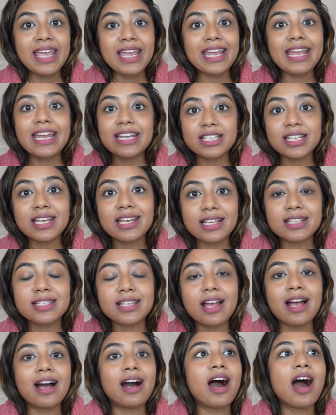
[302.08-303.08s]
It
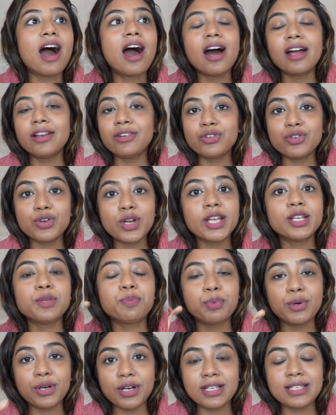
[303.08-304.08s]
is
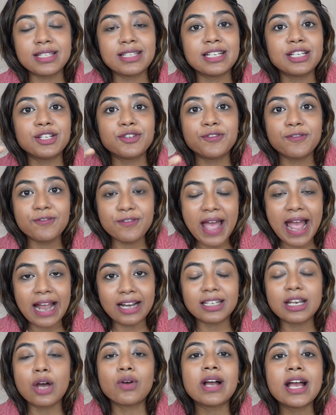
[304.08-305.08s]
100%
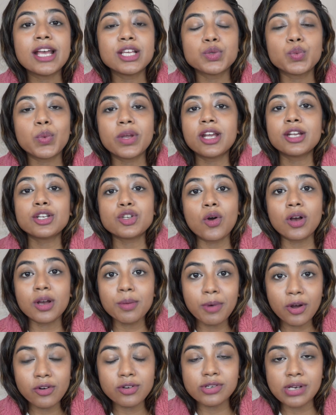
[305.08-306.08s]
fact. Now guys, when I
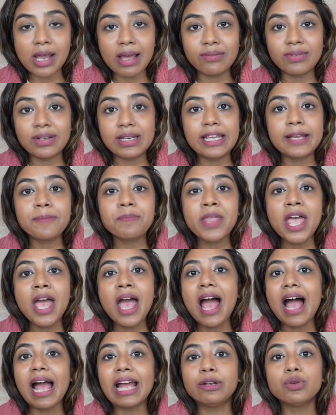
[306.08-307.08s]
talk about traveling,
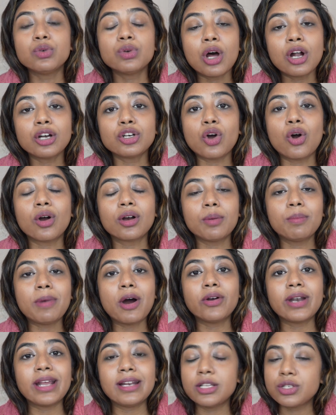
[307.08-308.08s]
I do not talk
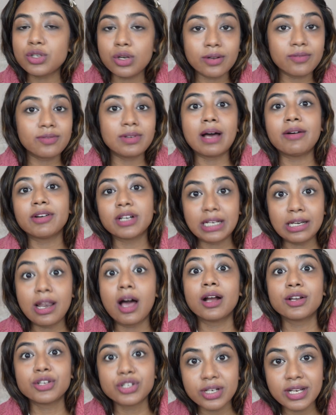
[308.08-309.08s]
about any sort of
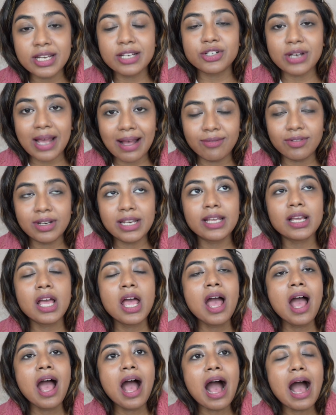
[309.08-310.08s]
luxury traveling.
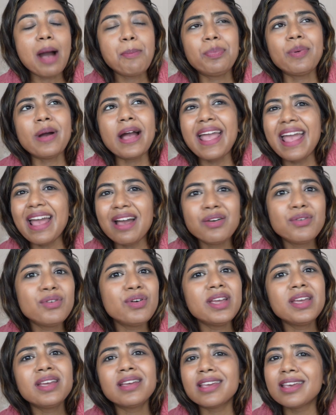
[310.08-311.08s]
Aap
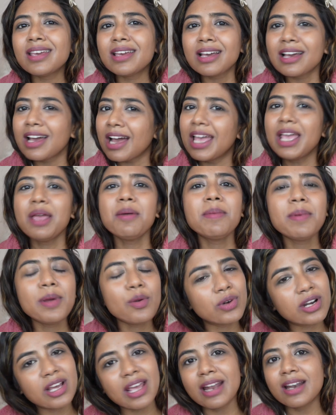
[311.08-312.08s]
every kahin
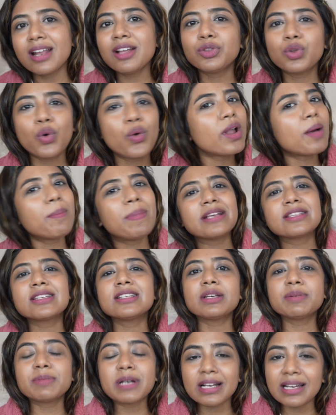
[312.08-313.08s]
bhi uthke na thoda
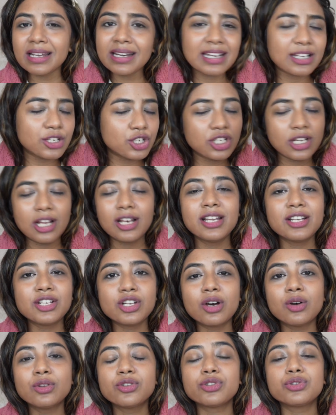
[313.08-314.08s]
paisa jama karke chale
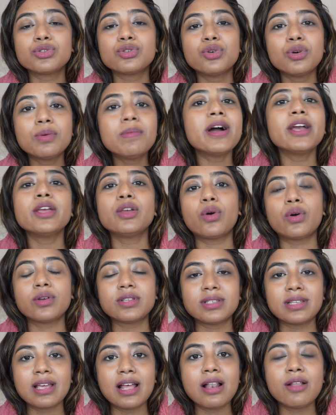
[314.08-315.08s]
jao, just go by
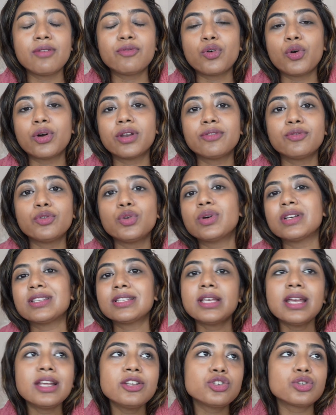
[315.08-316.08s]
yourself, or if you are
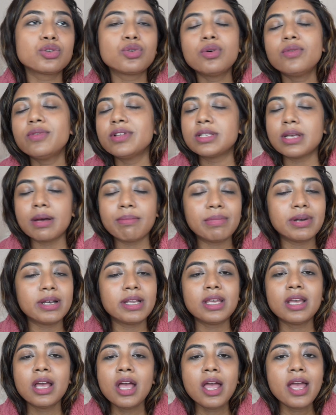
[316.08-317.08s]
scared, just go with
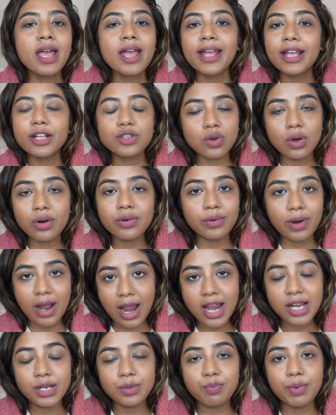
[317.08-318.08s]
somebody. It's all
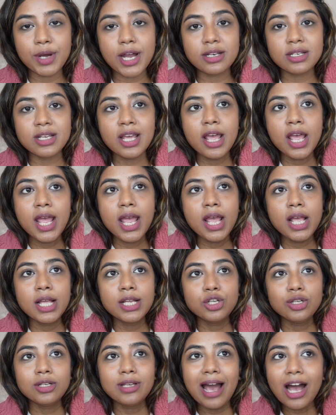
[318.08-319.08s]
right, but
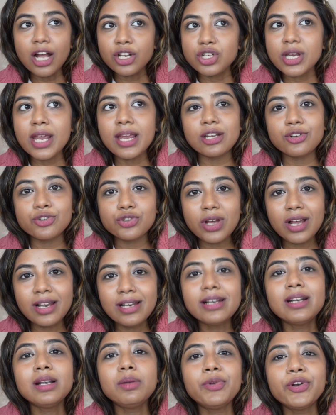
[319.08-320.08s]
a change, a
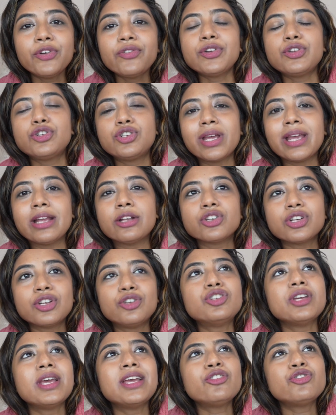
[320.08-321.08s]
little bit of a
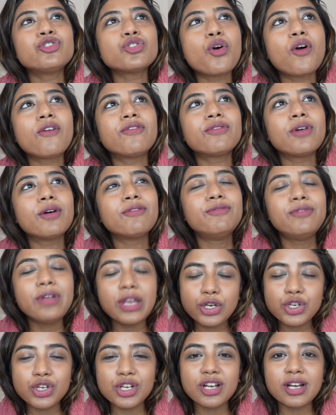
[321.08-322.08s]
change of a
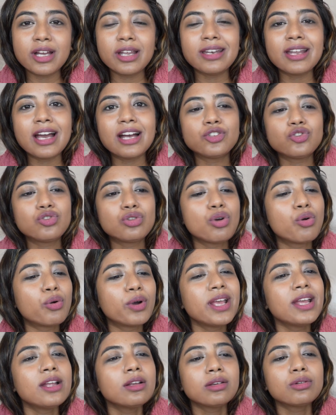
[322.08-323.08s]
vision, a
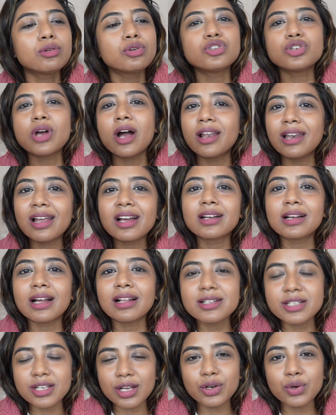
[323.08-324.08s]
thode kuch alag
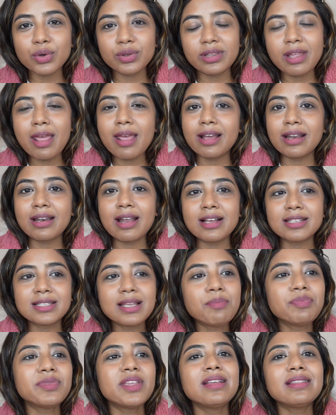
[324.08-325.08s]
culture ko dekhna,
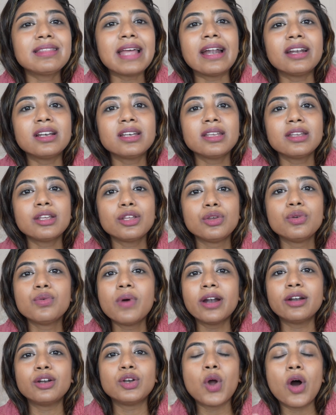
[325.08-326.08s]
something that
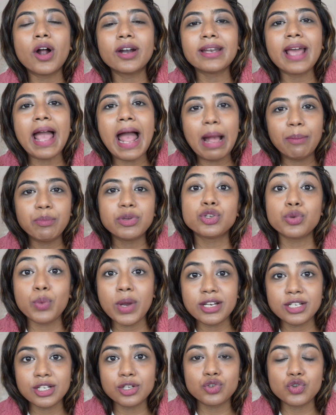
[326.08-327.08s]
you are not
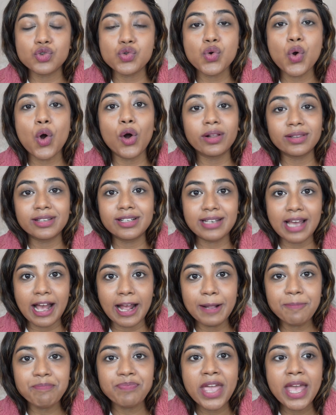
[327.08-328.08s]
habituated to all the
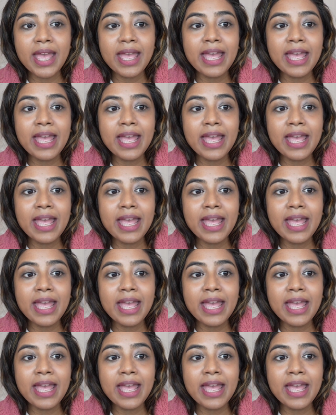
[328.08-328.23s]
time.